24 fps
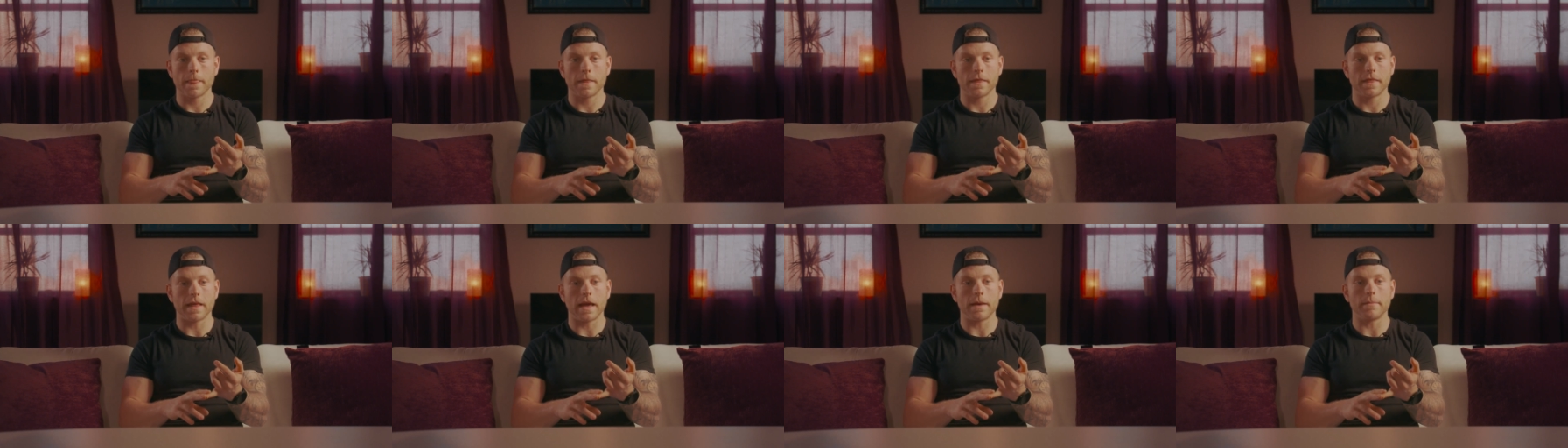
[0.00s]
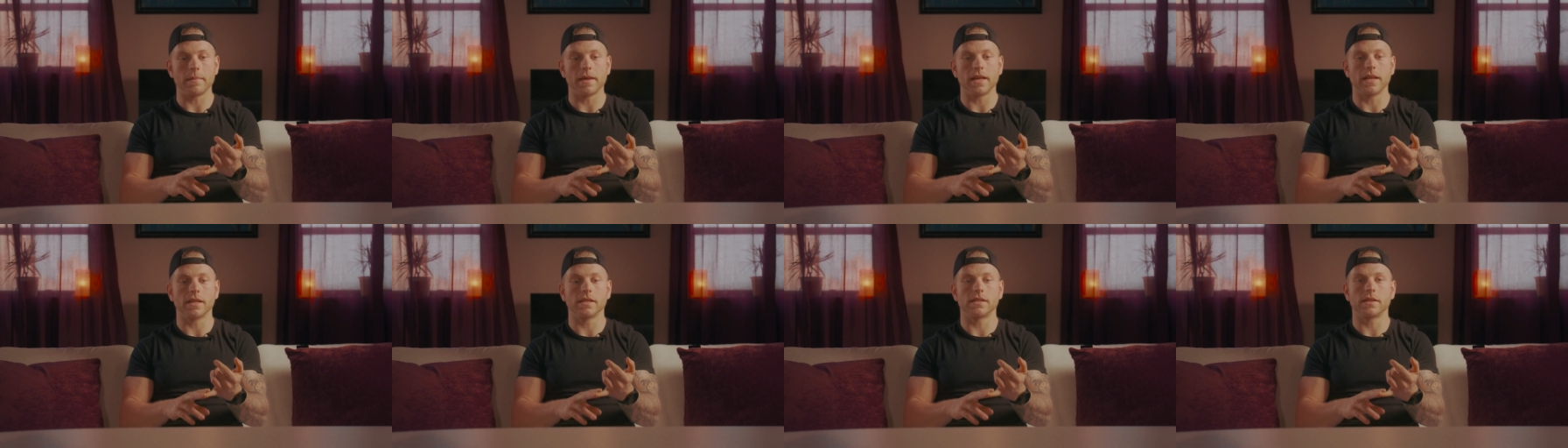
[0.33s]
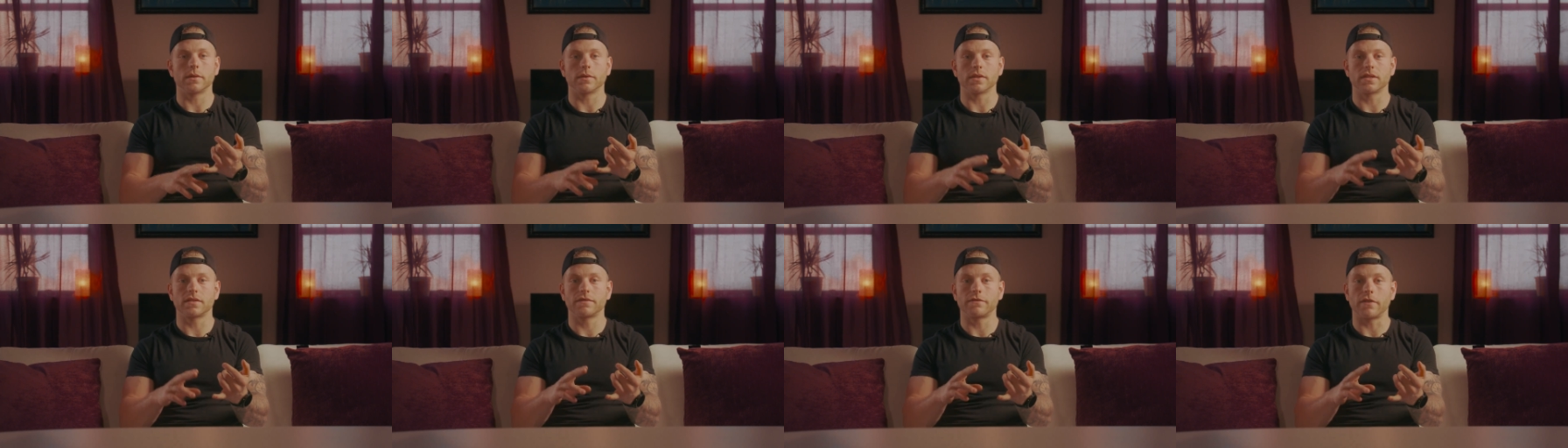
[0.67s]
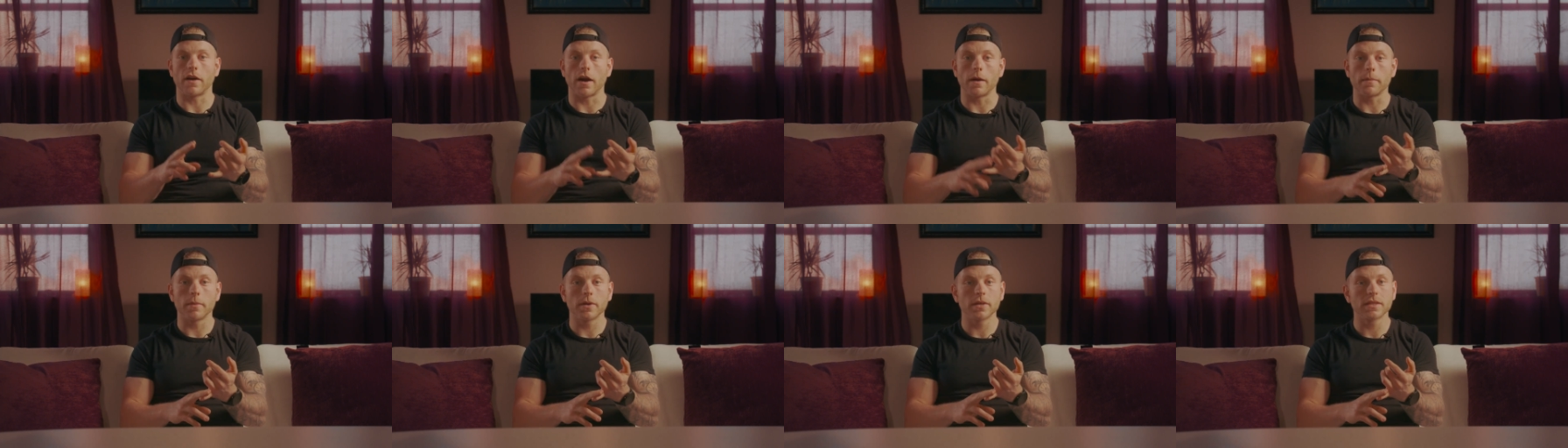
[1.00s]
That means there was
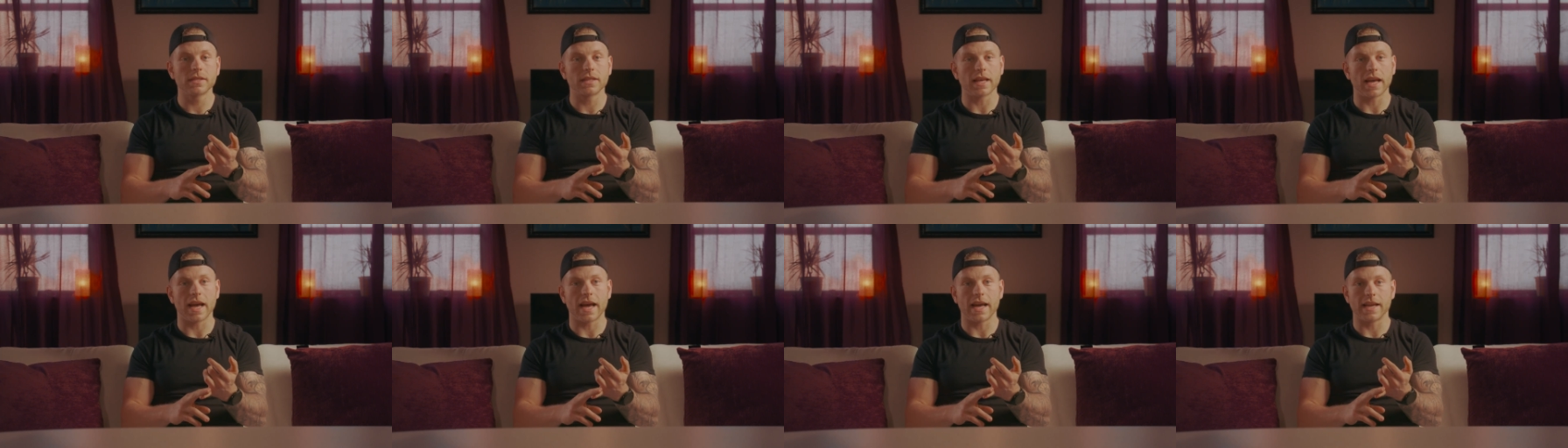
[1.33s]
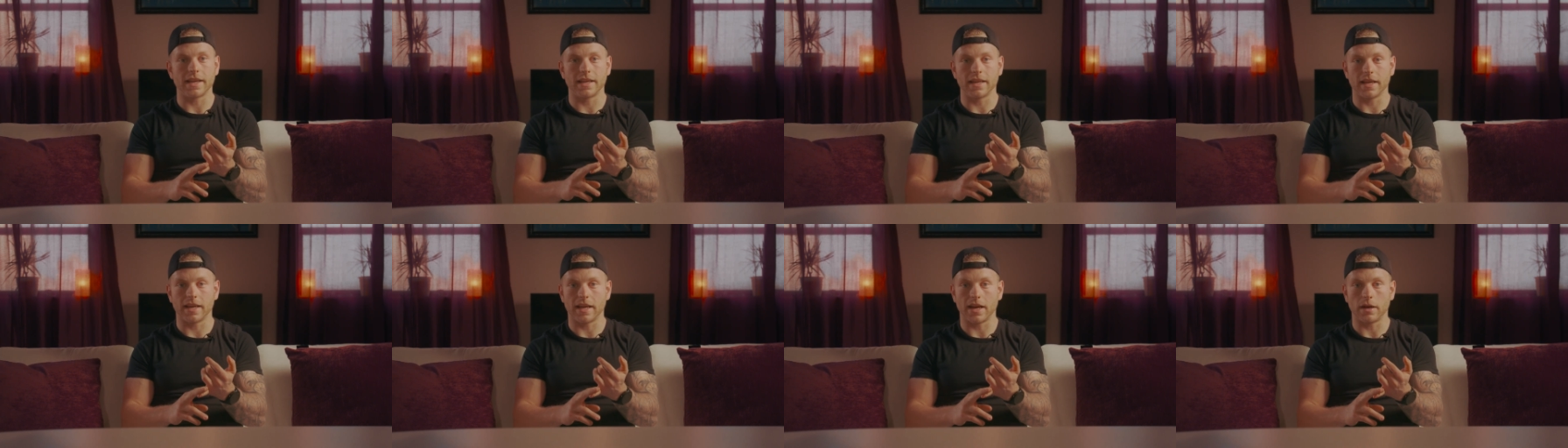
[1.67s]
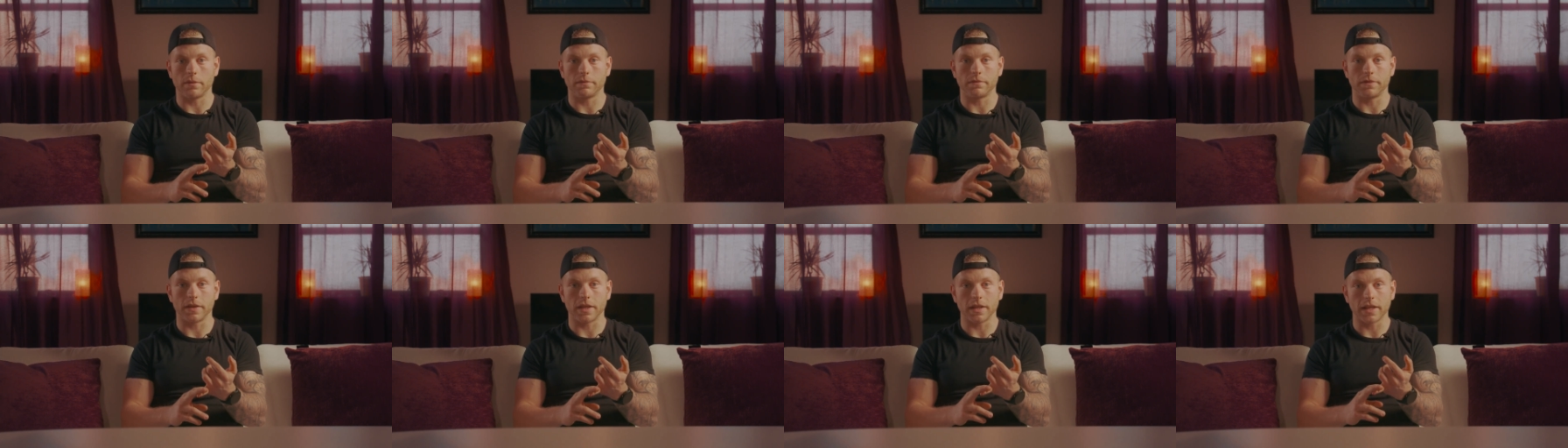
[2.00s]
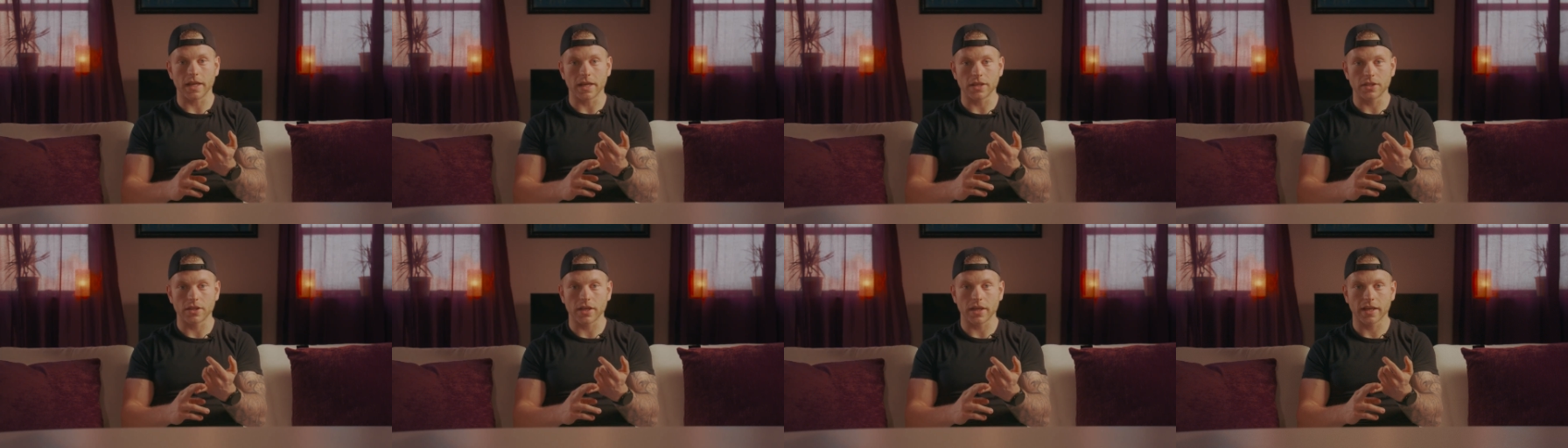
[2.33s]
farmers that had to help feed
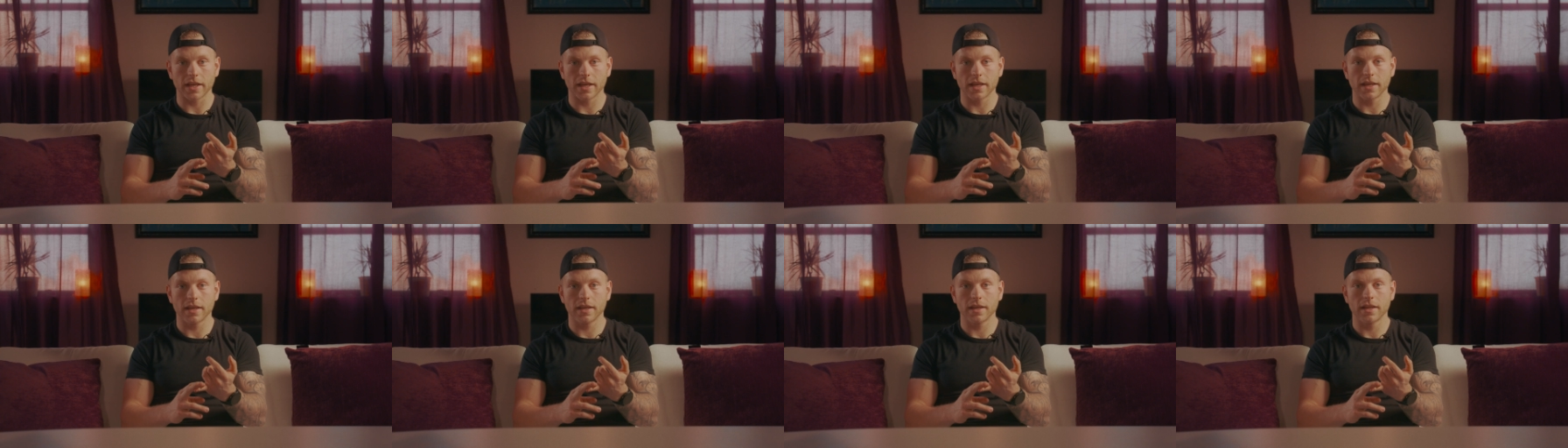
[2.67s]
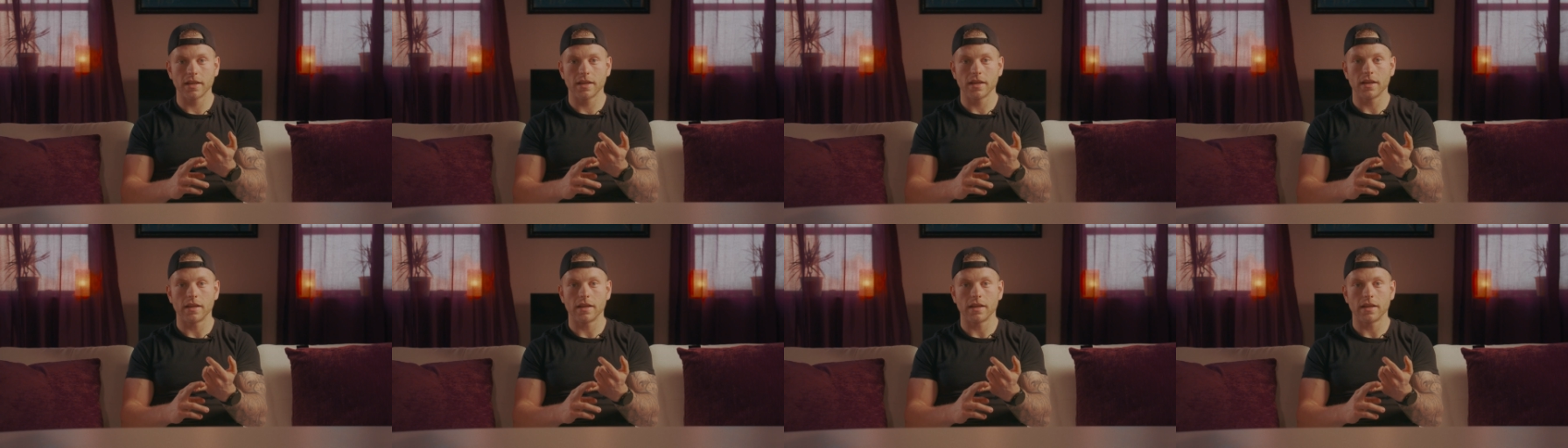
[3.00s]
that chicken.